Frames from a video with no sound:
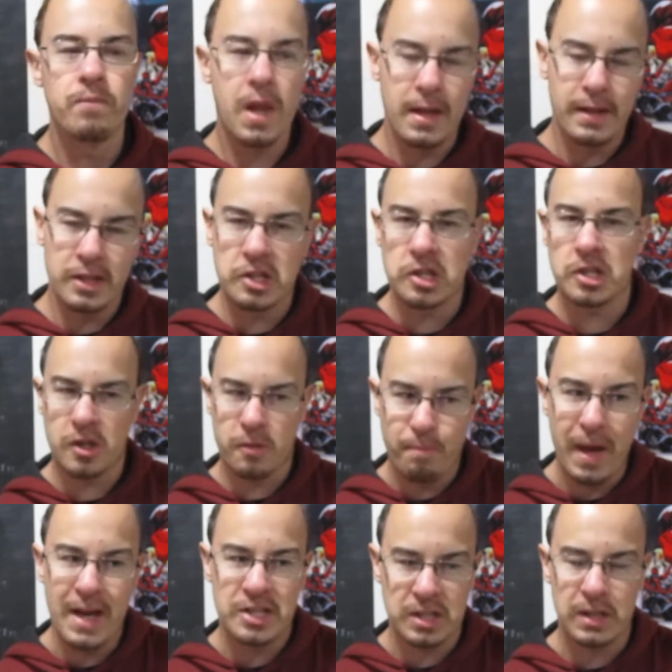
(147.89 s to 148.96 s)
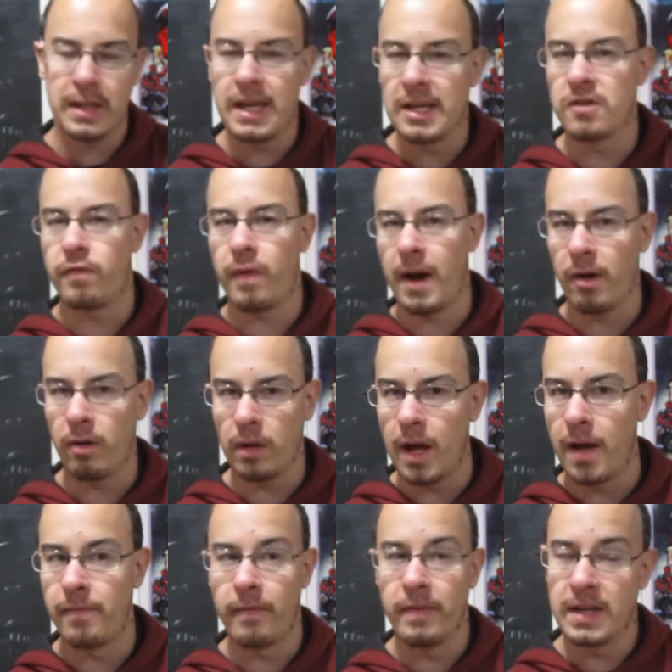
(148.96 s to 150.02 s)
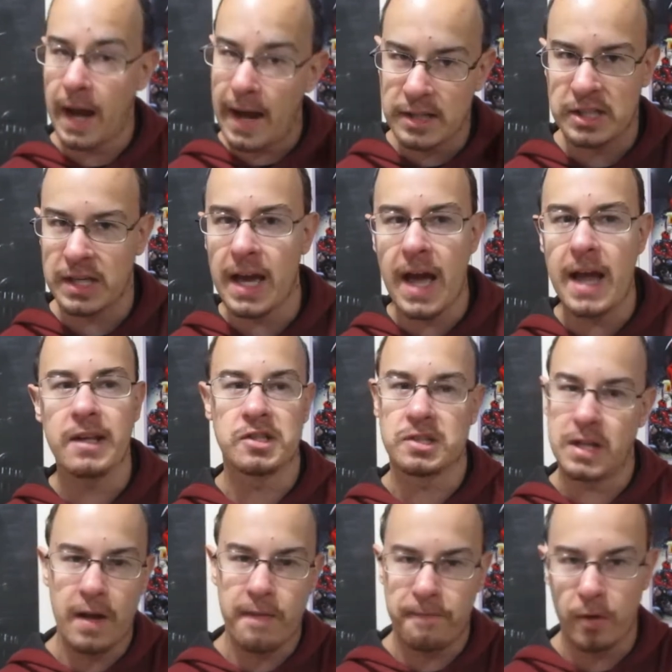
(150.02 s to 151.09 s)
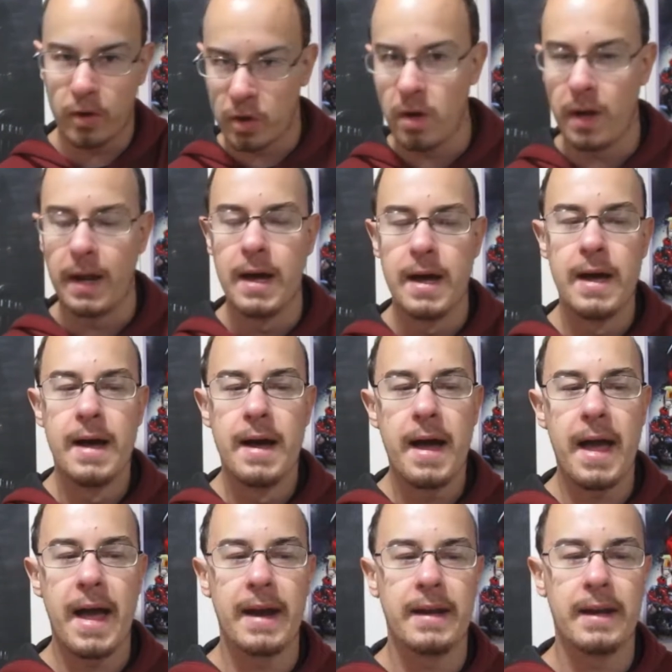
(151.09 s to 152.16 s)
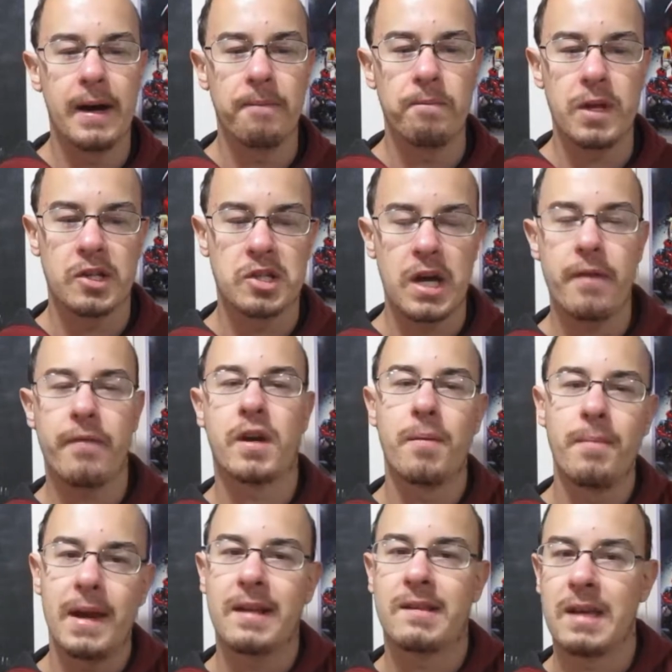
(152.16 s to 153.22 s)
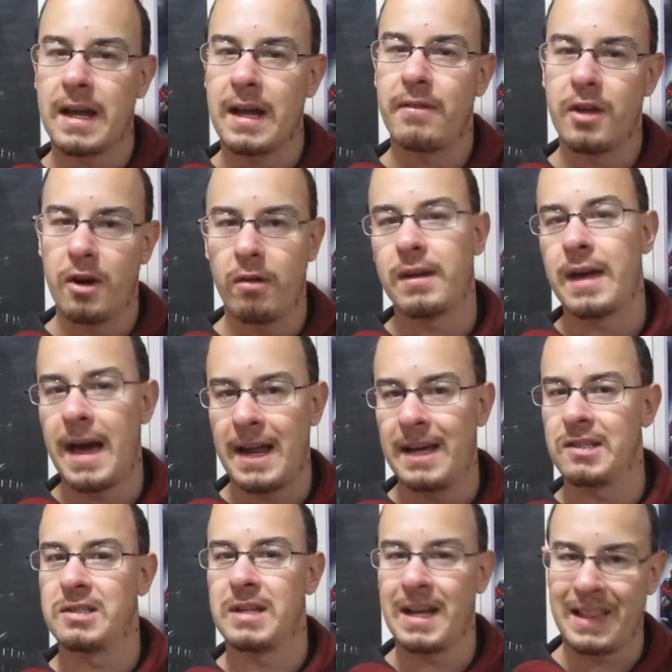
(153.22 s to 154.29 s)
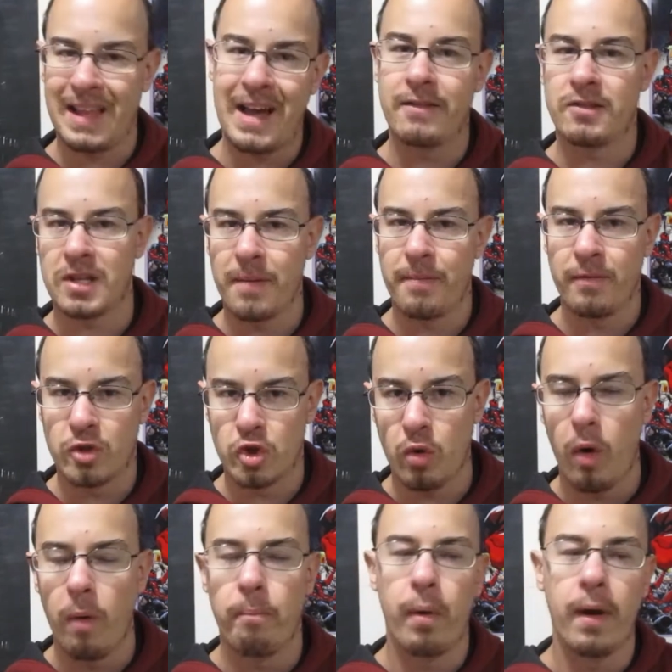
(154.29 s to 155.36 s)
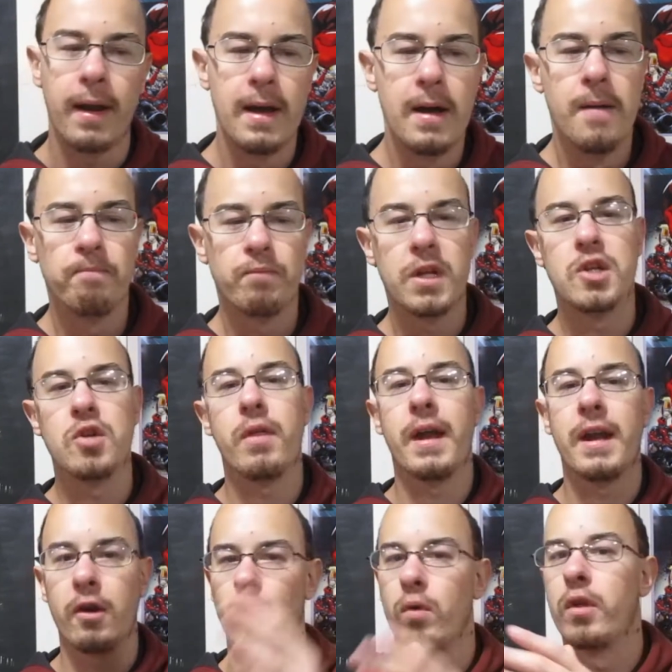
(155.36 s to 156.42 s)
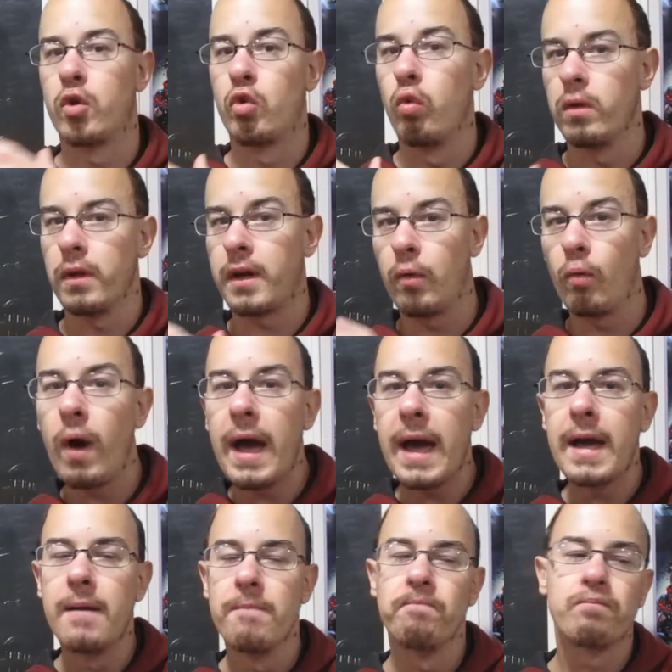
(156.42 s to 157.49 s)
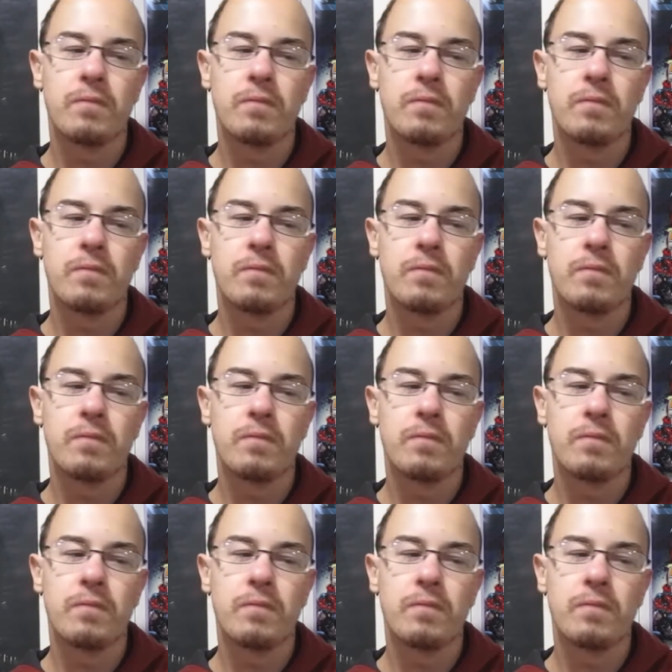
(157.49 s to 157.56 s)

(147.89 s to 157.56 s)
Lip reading: And this is basically his final life. If he dies again, he's dead for good. And it's kind of a comedic take on, you know, Cat Has 9 Lives type of trope. But they do that in a really cool-looking way.